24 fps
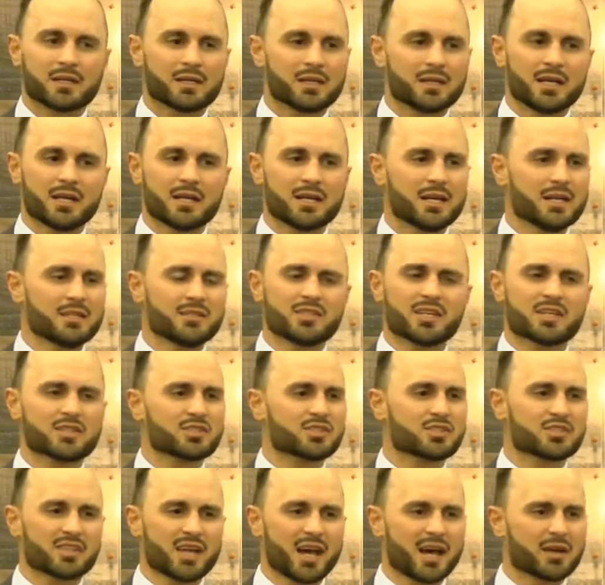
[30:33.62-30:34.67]
It's as
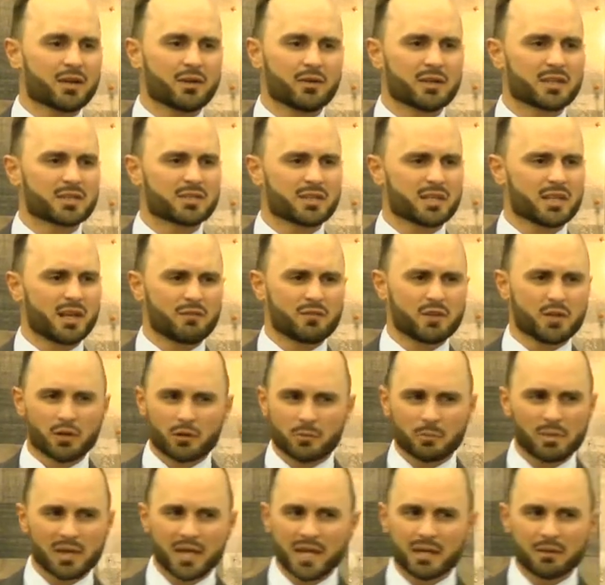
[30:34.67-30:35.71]
subtle as if you're
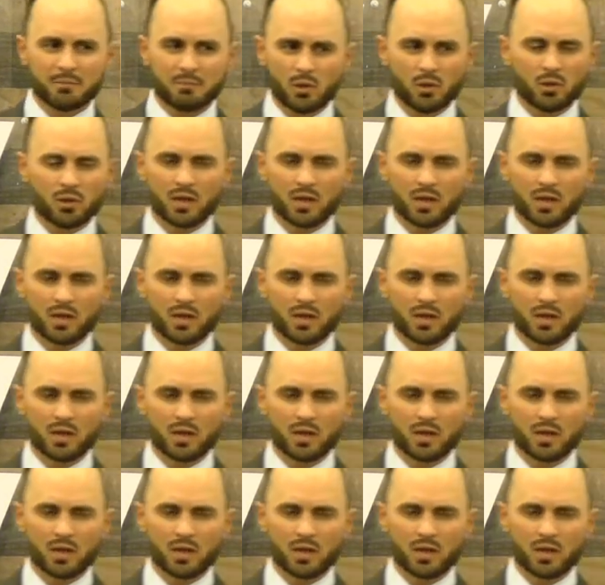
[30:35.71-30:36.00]
being